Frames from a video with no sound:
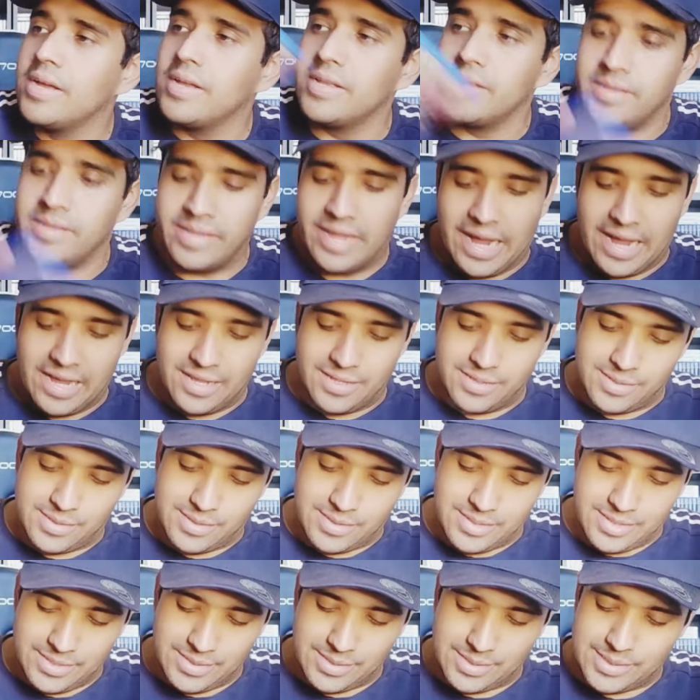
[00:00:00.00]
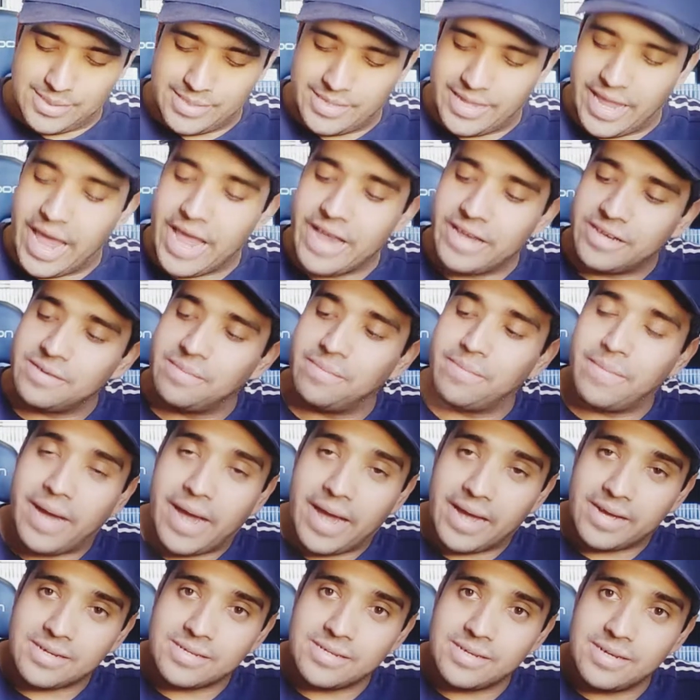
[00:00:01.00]
Dancing Stage
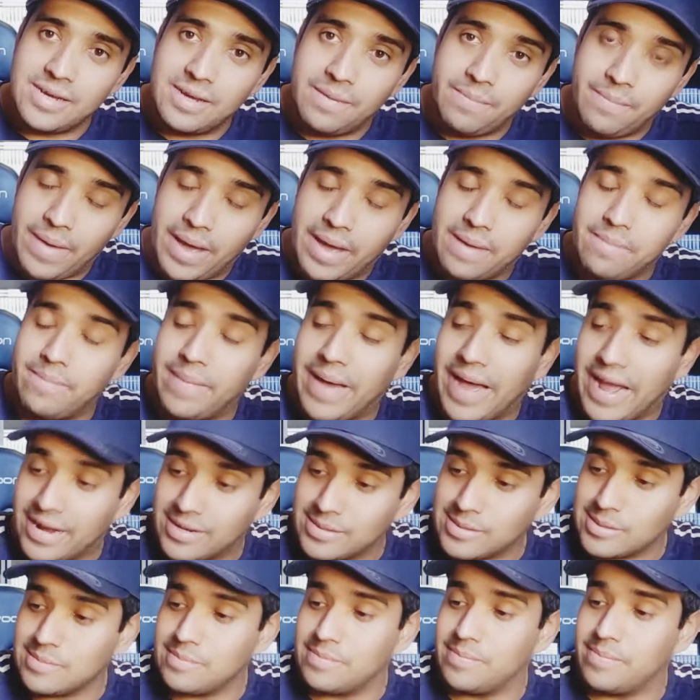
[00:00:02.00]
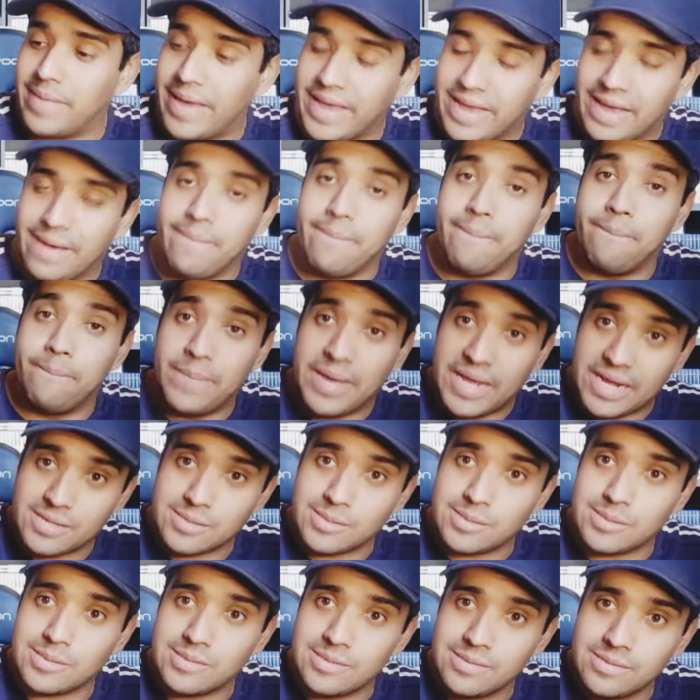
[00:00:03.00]
Max, Max Mega
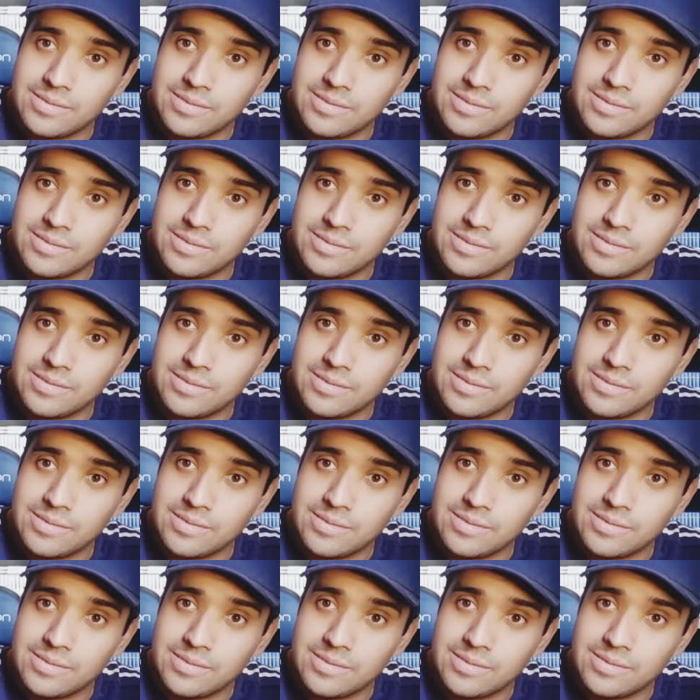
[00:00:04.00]
Mix.